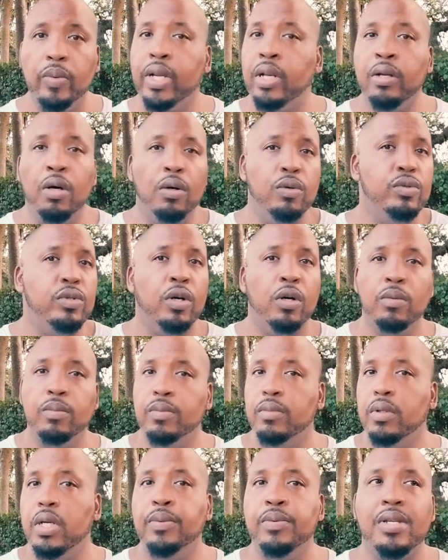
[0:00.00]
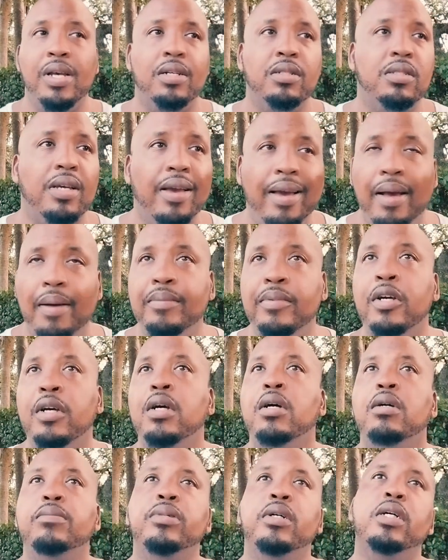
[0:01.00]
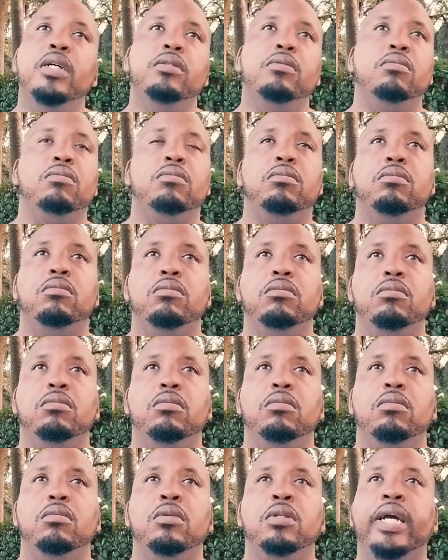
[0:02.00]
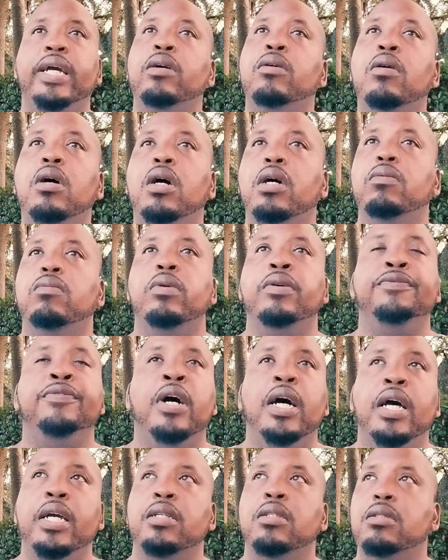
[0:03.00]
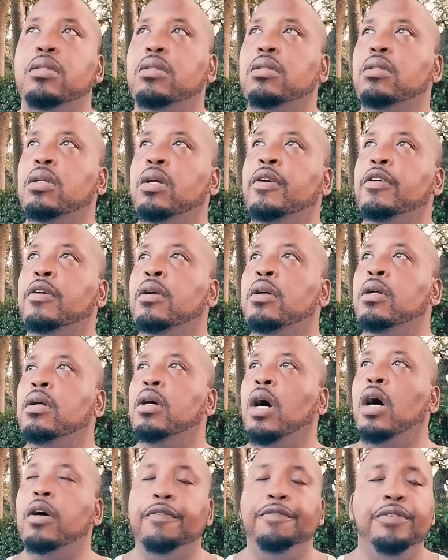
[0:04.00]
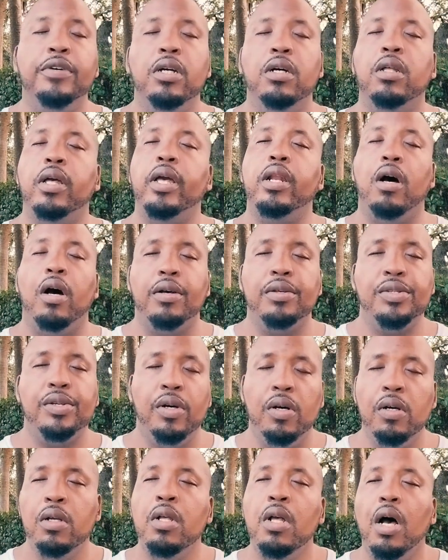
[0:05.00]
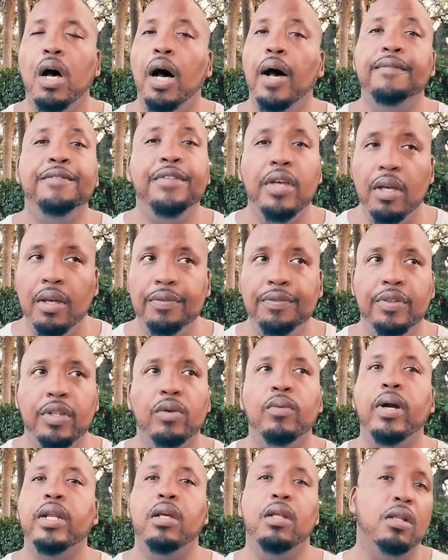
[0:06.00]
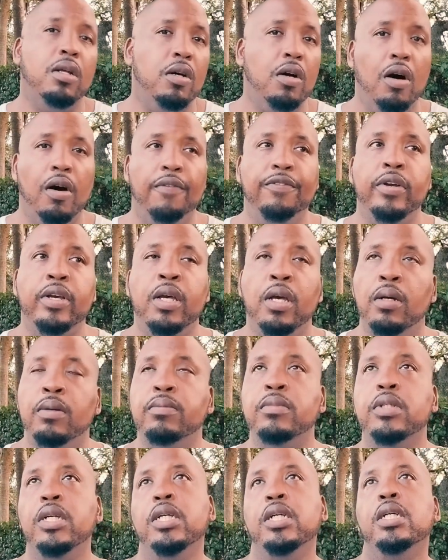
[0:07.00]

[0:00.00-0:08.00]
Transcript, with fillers: We didn't know whose home he was actually at, but later on we find Uncle Phil and also Aunt Viv. They're waiting in the car for him.